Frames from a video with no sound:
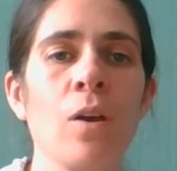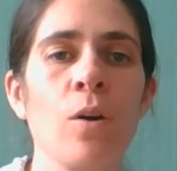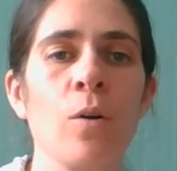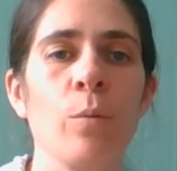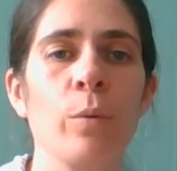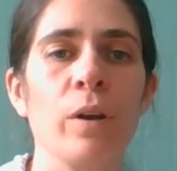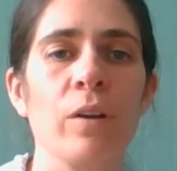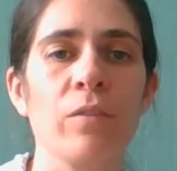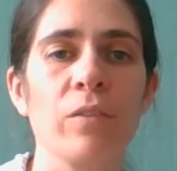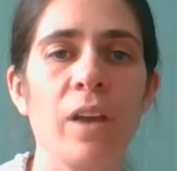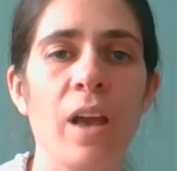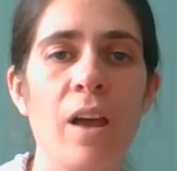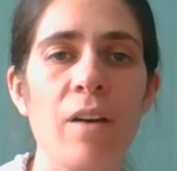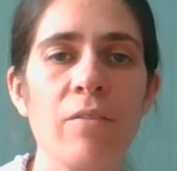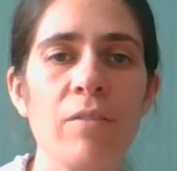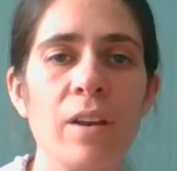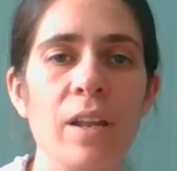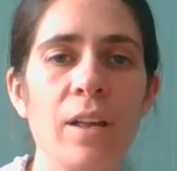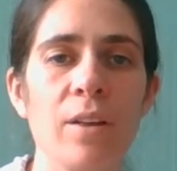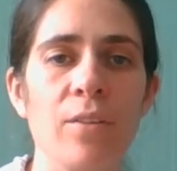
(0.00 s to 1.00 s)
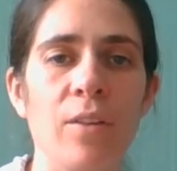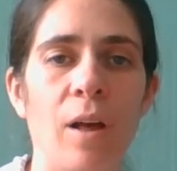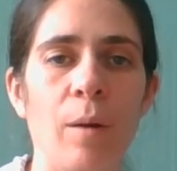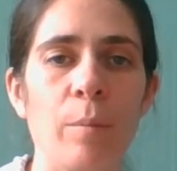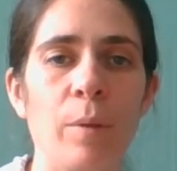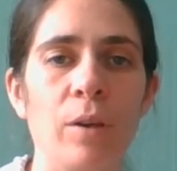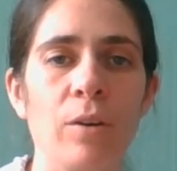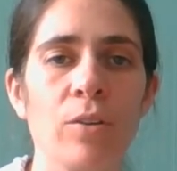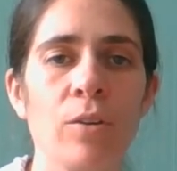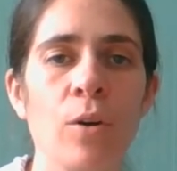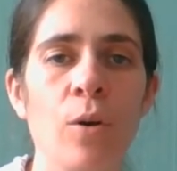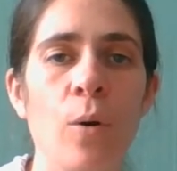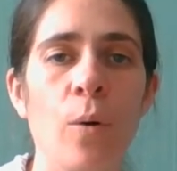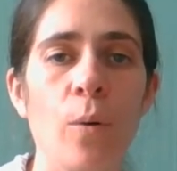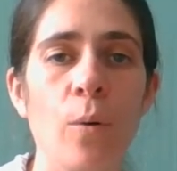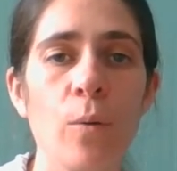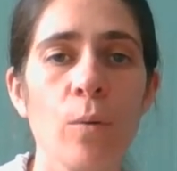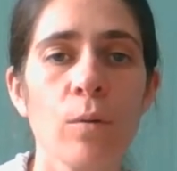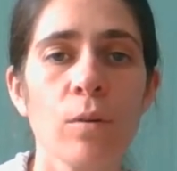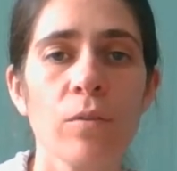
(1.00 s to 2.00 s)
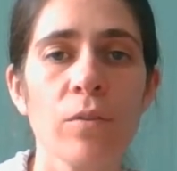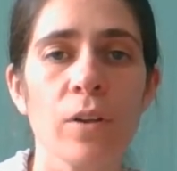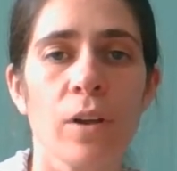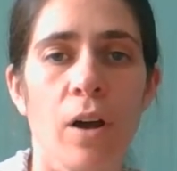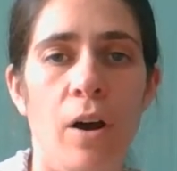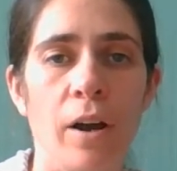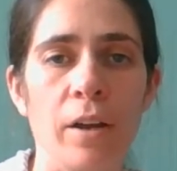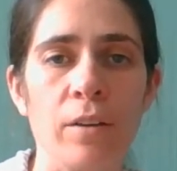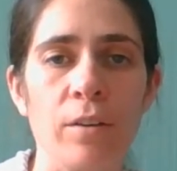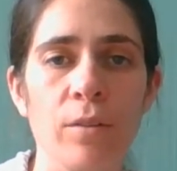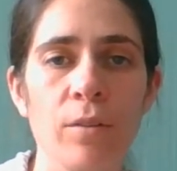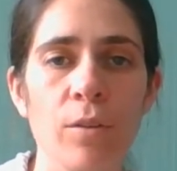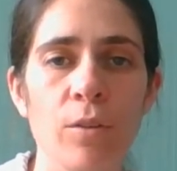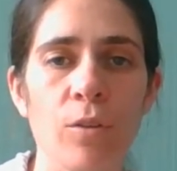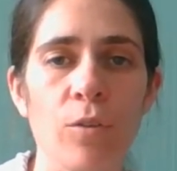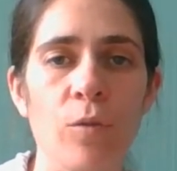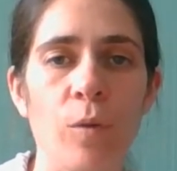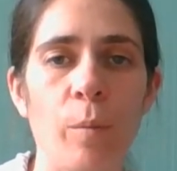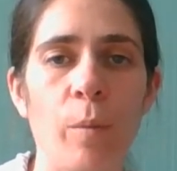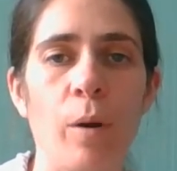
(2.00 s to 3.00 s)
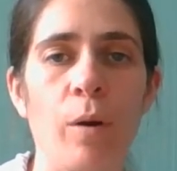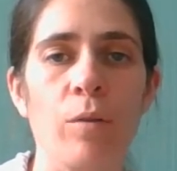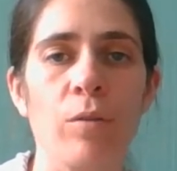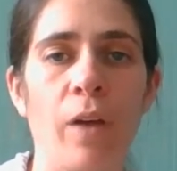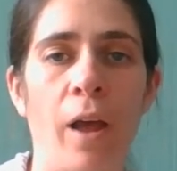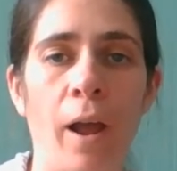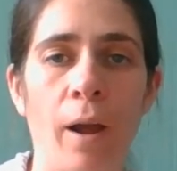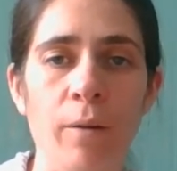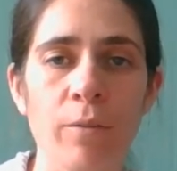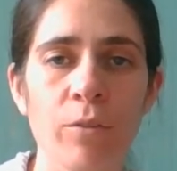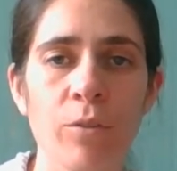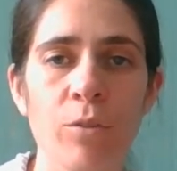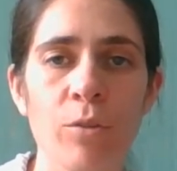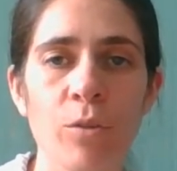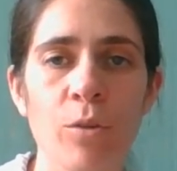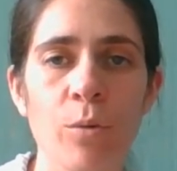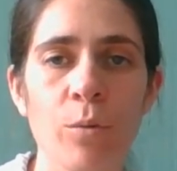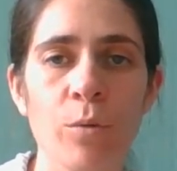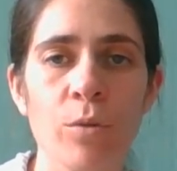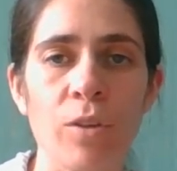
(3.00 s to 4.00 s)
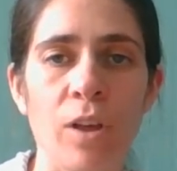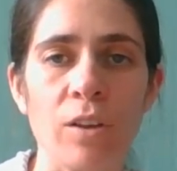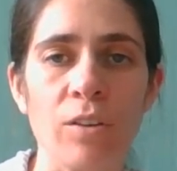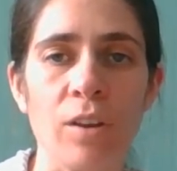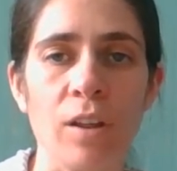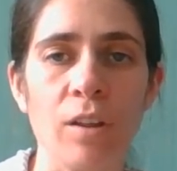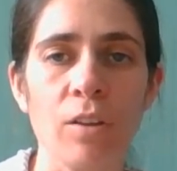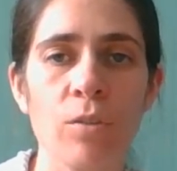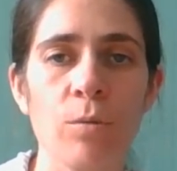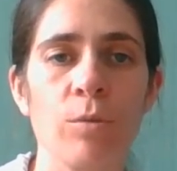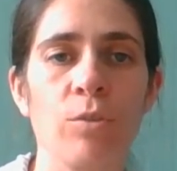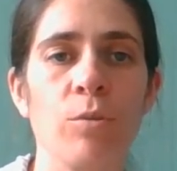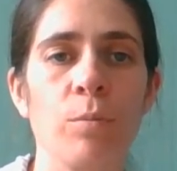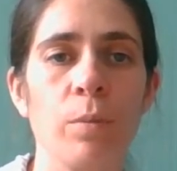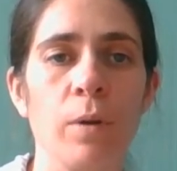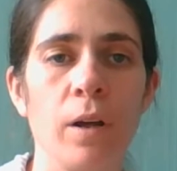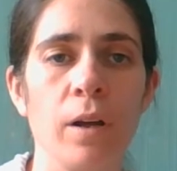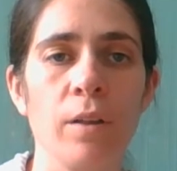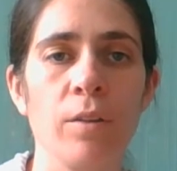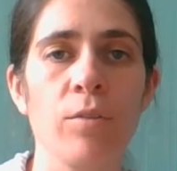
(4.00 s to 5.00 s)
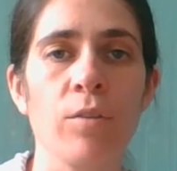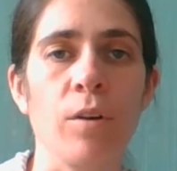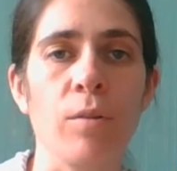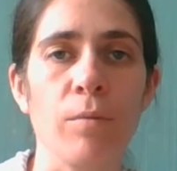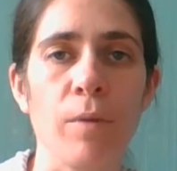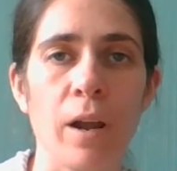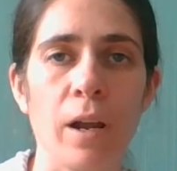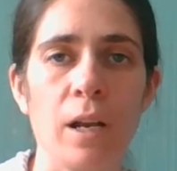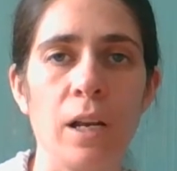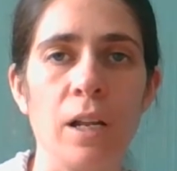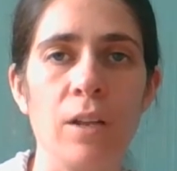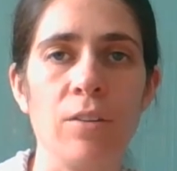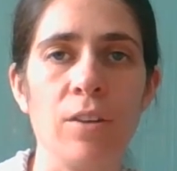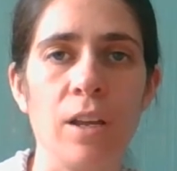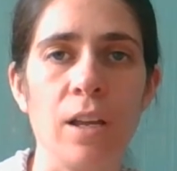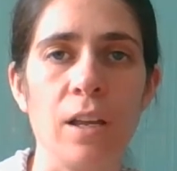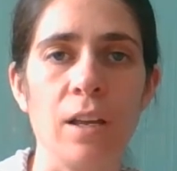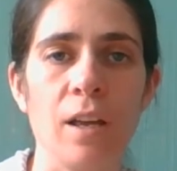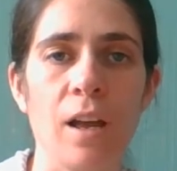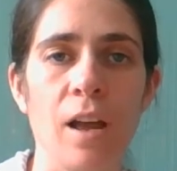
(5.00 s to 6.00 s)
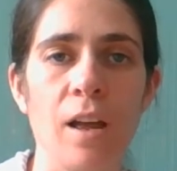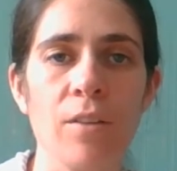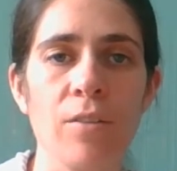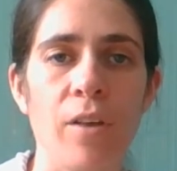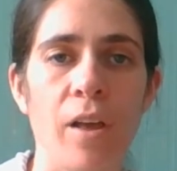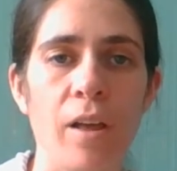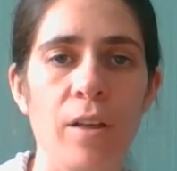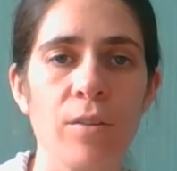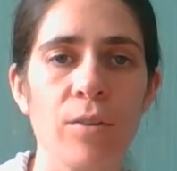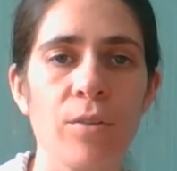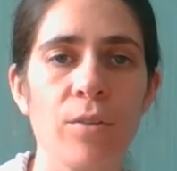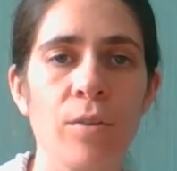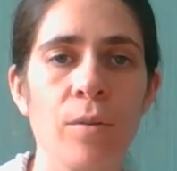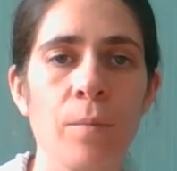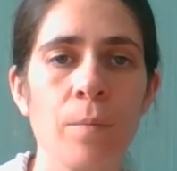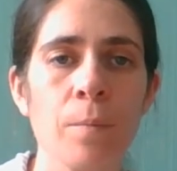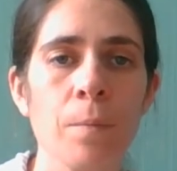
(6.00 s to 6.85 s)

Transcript: We have carefully examined all of the guidance for both out-of-school settings, which applies directly to EKSS,